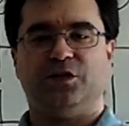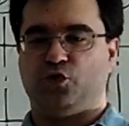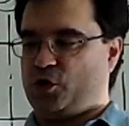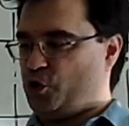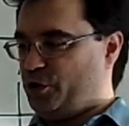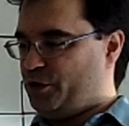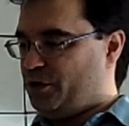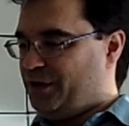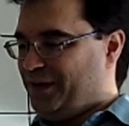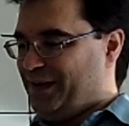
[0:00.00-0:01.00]
So a
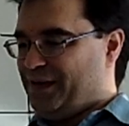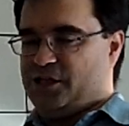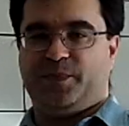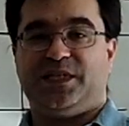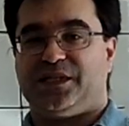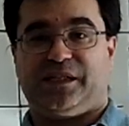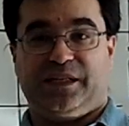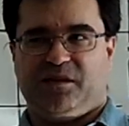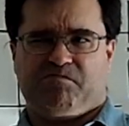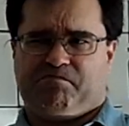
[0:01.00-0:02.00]
girder is
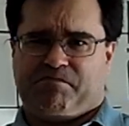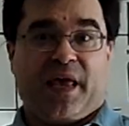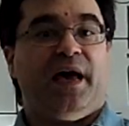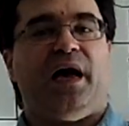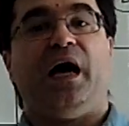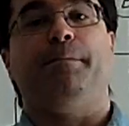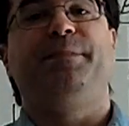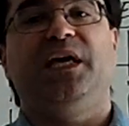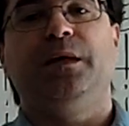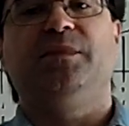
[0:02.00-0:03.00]
basically a
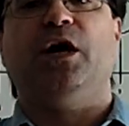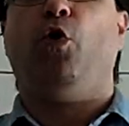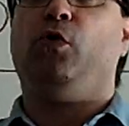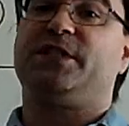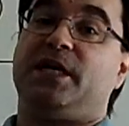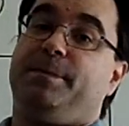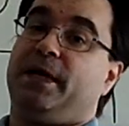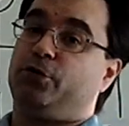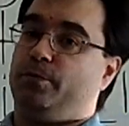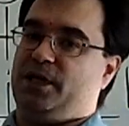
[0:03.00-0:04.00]
beam that holds up
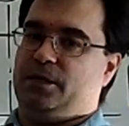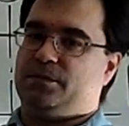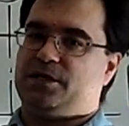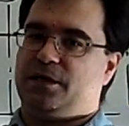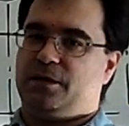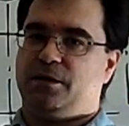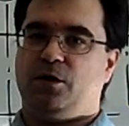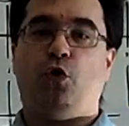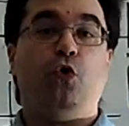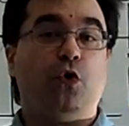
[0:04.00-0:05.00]
other beams,
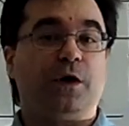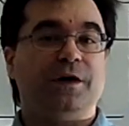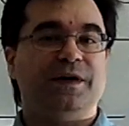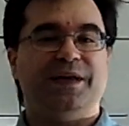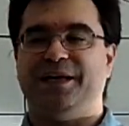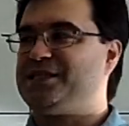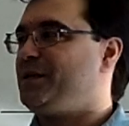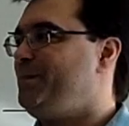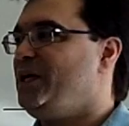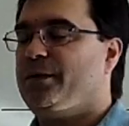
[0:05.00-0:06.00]
or
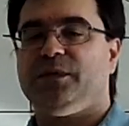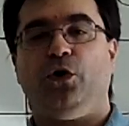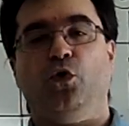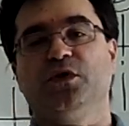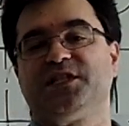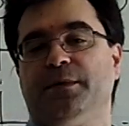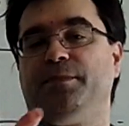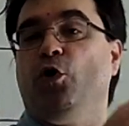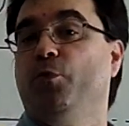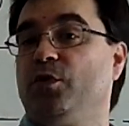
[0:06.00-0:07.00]
it's a beam that holds
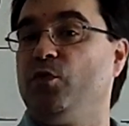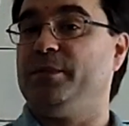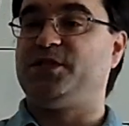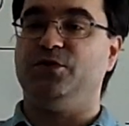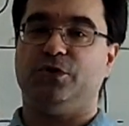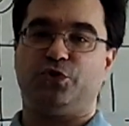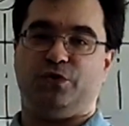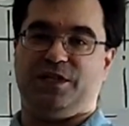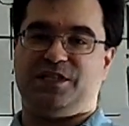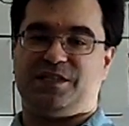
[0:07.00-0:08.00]
up open web steel
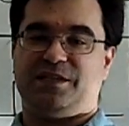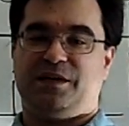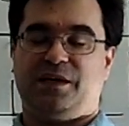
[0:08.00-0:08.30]
joists